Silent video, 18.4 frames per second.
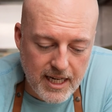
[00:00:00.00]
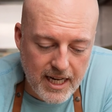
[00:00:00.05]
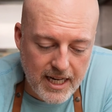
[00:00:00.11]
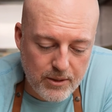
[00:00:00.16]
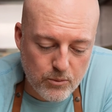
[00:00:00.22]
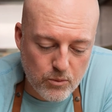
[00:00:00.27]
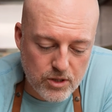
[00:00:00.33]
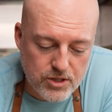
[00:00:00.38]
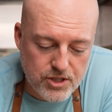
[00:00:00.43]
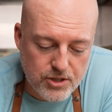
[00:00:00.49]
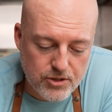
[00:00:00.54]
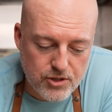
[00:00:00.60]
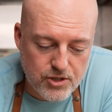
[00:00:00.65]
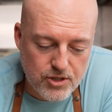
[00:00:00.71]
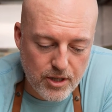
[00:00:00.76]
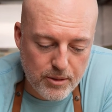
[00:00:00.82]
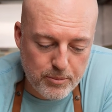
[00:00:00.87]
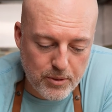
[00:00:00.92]
and once you
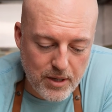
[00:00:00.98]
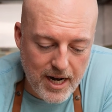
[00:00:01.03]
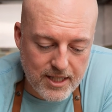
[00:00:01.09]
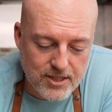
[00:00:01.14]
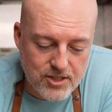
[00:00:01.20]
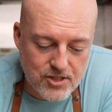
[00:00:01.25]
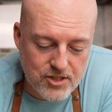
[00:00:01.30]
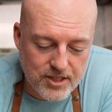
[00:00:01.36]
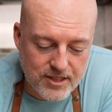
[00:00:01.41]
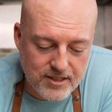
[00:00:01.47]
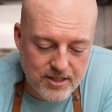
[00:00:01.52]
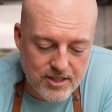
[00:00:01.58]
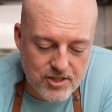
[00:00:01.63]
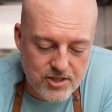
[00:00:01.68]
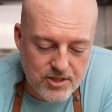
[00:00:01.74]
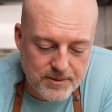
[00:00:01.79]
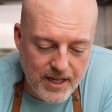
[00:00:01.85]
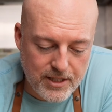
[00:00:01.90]
start practicing
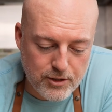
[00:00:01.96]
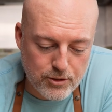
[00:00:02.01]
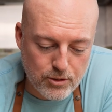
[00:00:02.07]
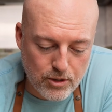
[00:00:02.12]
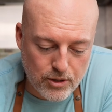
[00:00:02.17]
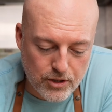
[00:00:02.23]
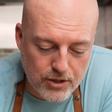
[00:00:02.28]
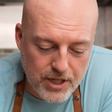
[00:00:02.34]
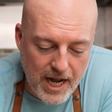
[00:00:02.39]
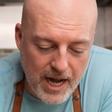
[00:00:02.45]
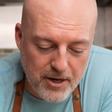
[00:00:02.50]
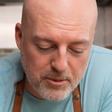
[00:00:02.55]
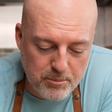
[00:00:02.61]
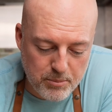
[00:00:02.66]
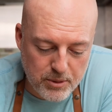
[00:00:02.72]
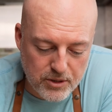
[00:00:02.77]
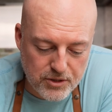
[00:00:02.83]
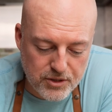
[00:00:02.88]
this and you learn how to
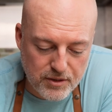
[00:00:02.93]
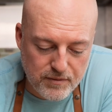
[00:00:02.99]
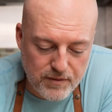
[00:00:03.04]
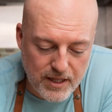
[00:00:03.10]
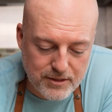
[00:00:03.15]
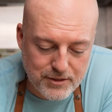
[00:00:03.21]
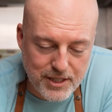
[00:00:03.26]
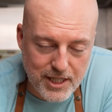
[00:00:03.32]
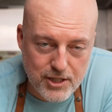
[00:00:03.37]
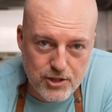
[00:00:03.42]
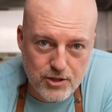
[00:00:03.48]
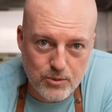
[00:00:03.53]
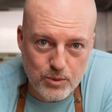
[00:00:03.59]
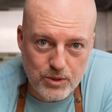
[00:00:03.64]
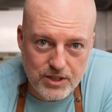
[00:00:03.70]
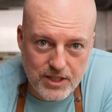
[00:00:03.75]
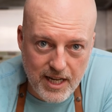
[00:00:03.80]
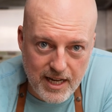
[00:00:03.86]
build the foundation
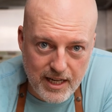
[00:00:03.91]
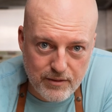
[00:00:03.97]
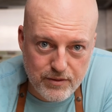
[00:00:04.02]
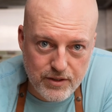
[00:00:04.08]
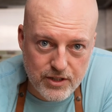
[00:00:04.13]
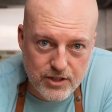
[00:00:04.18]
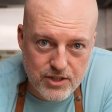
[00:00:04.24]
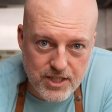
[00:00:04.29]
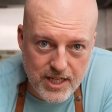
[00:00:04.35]
with the heavier,